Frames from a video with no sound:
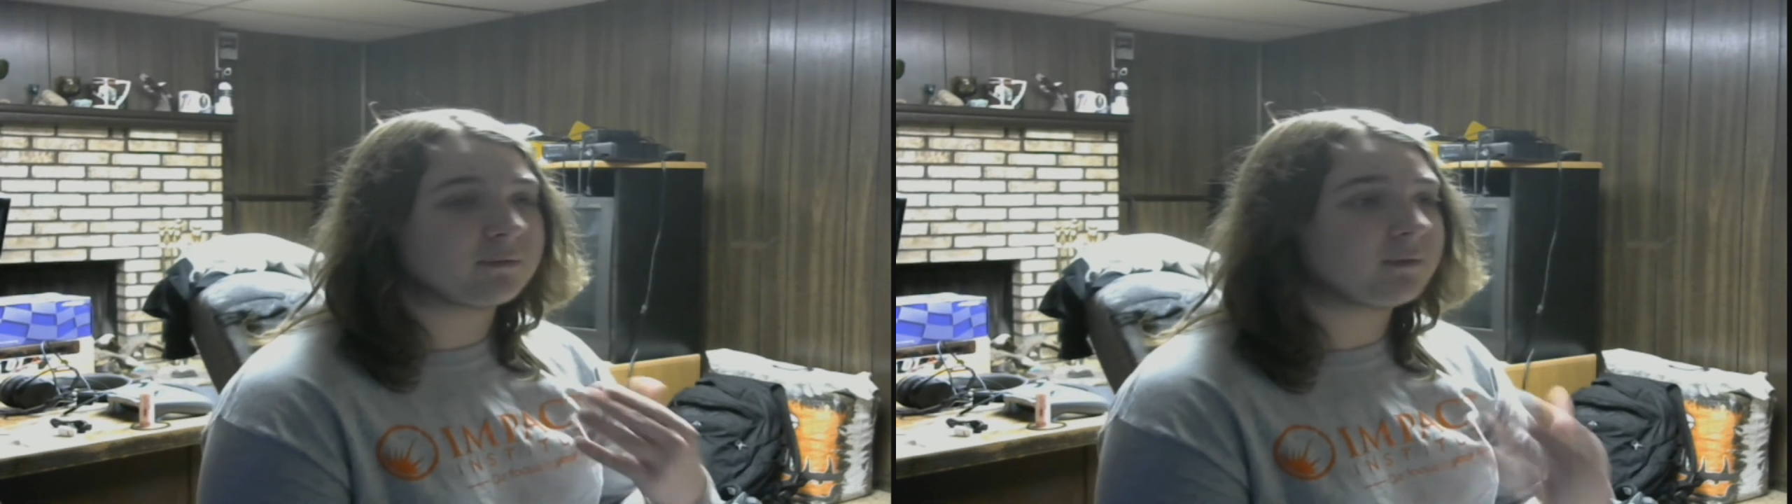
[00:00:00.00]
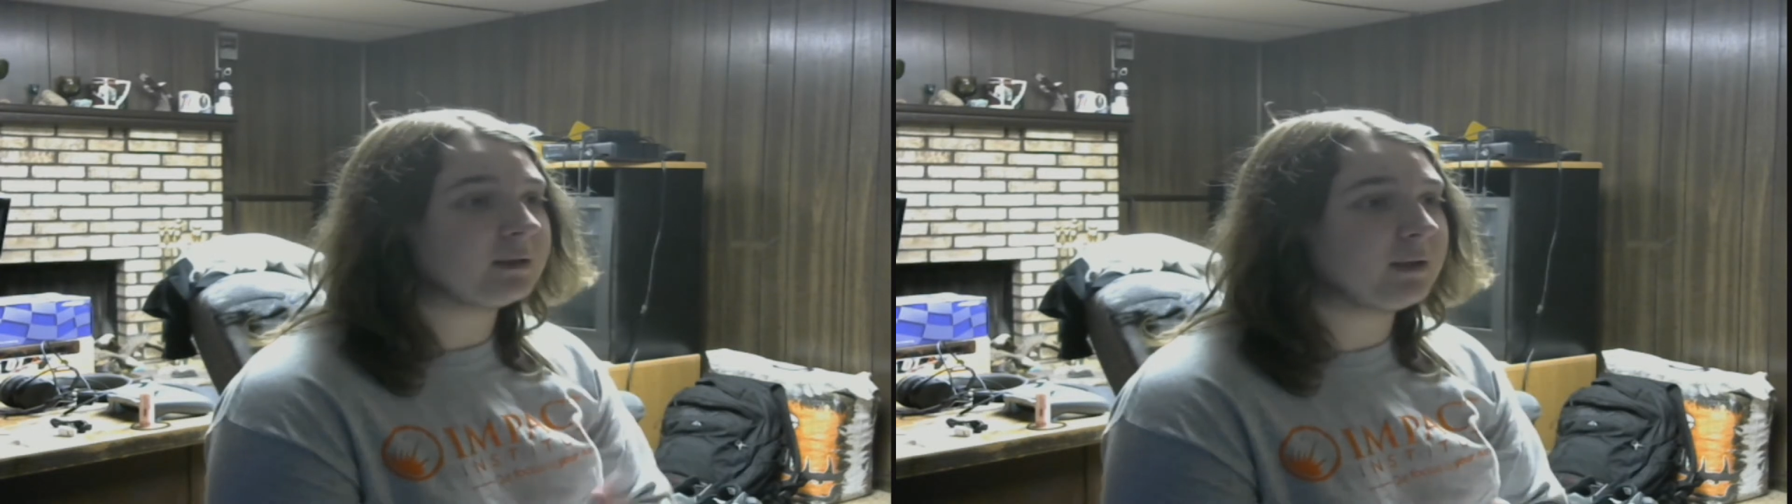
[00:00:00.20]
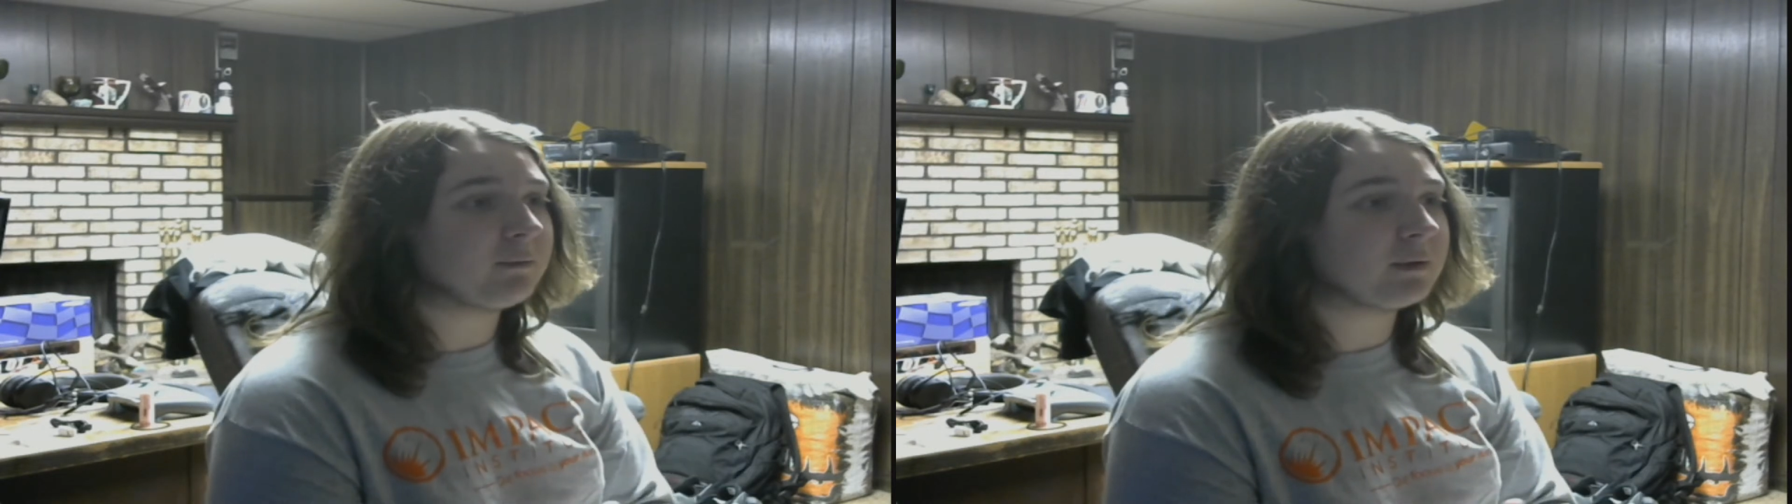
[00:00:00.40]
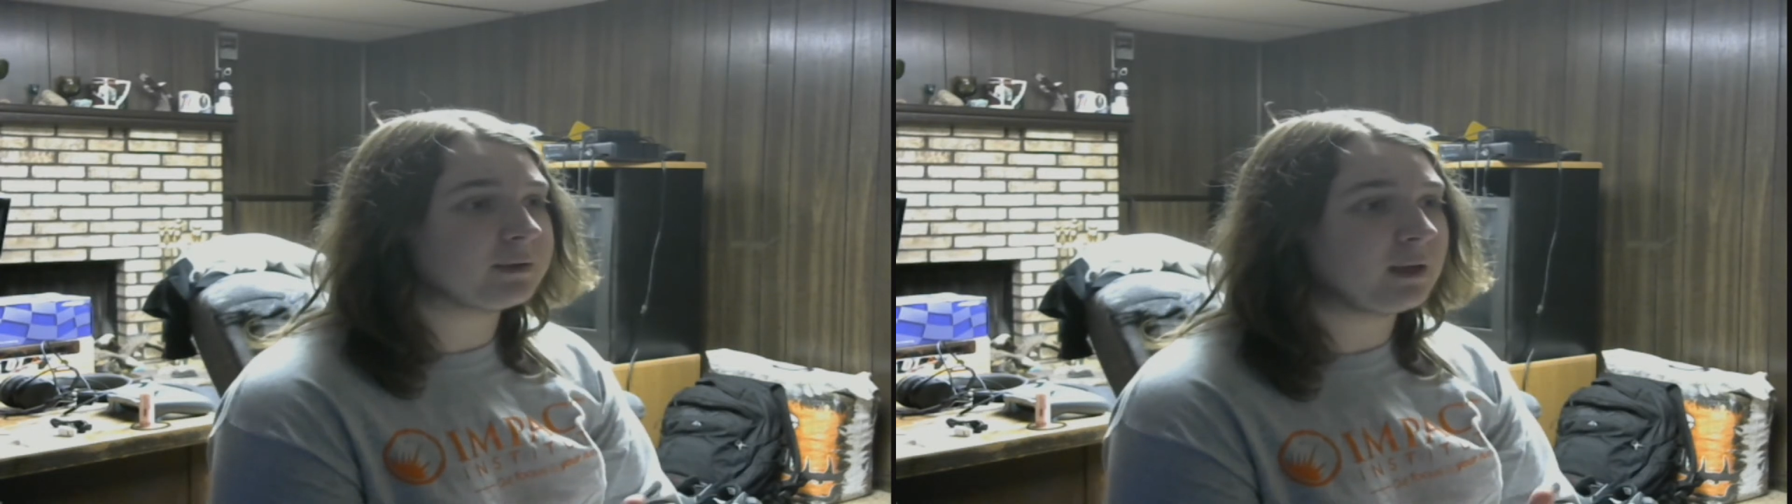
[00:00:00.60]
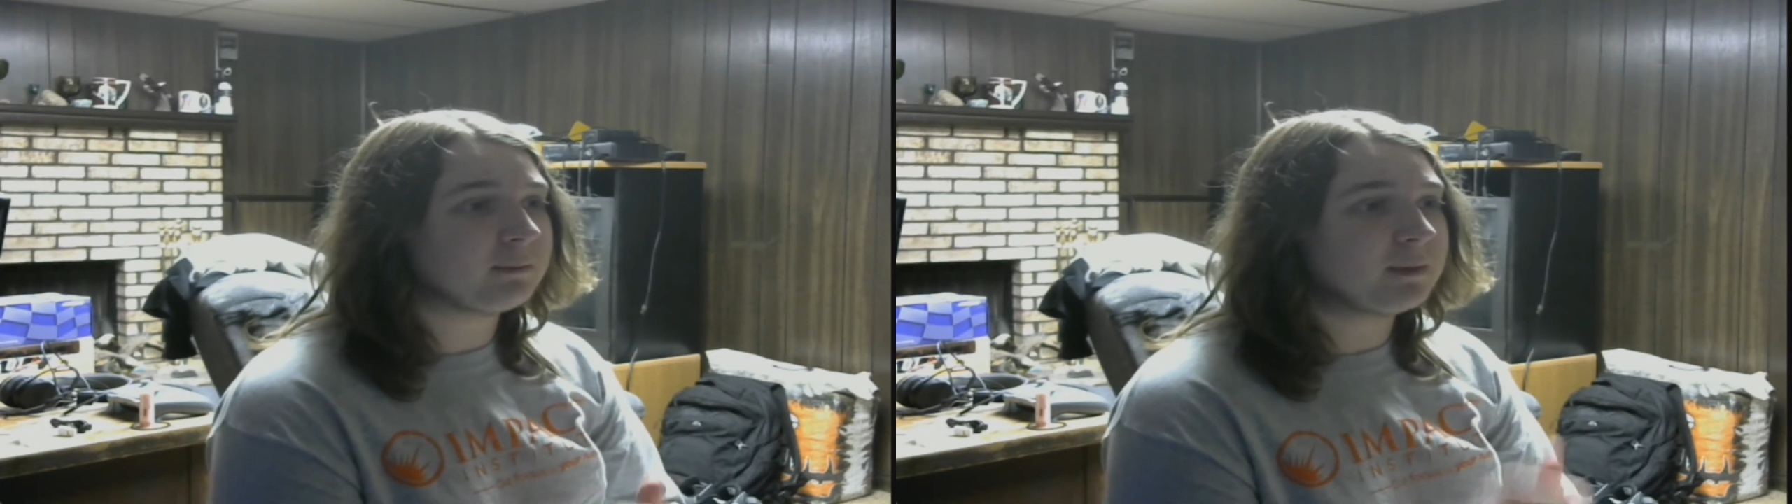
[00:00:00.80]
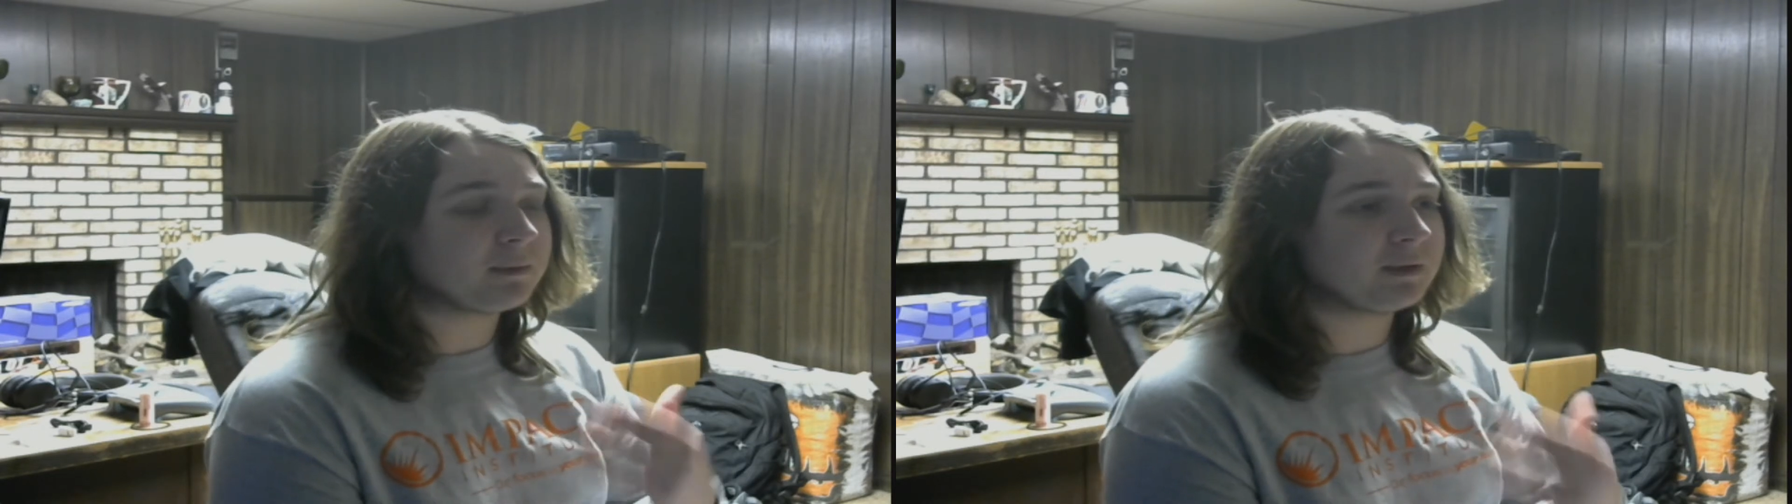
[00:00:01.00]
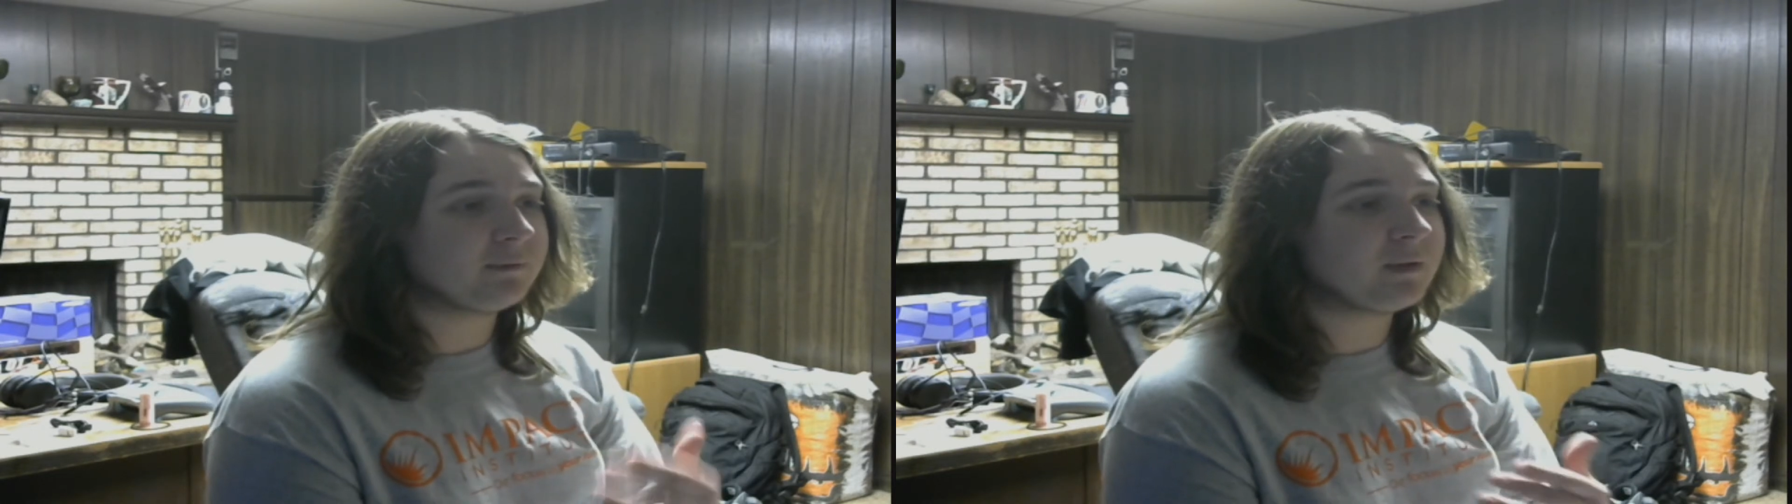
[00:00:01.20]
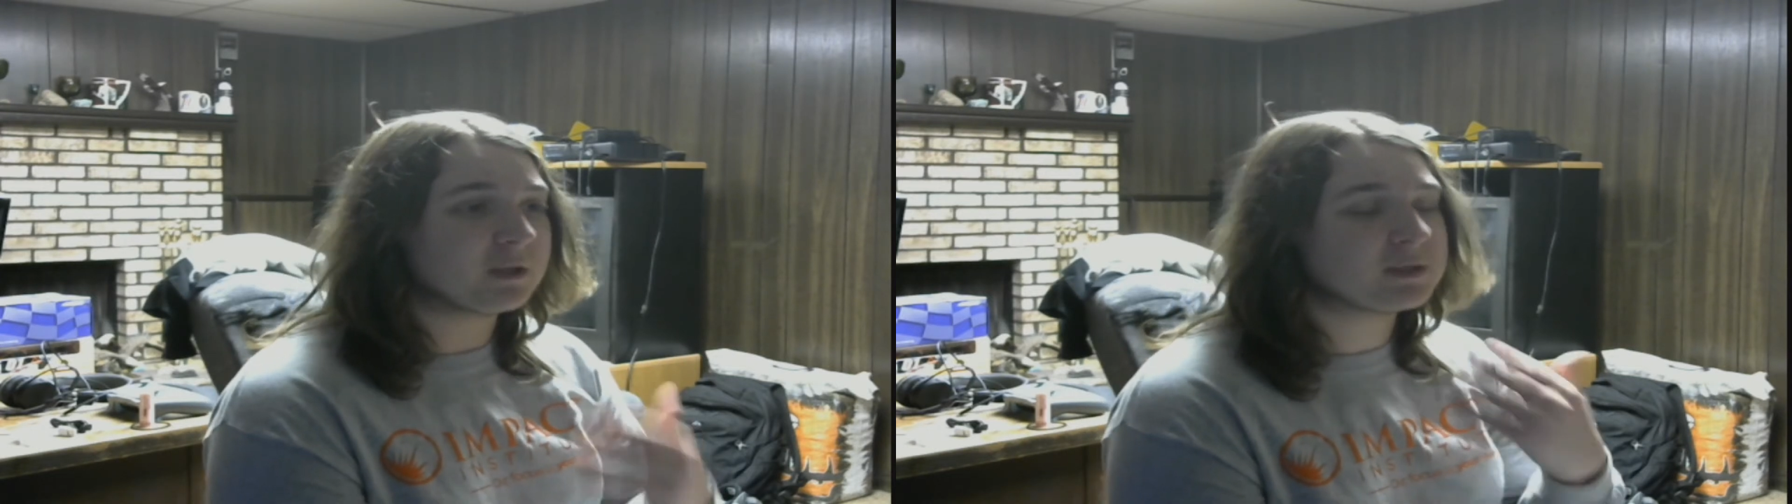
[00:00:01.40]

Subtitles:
friendly with people in the village,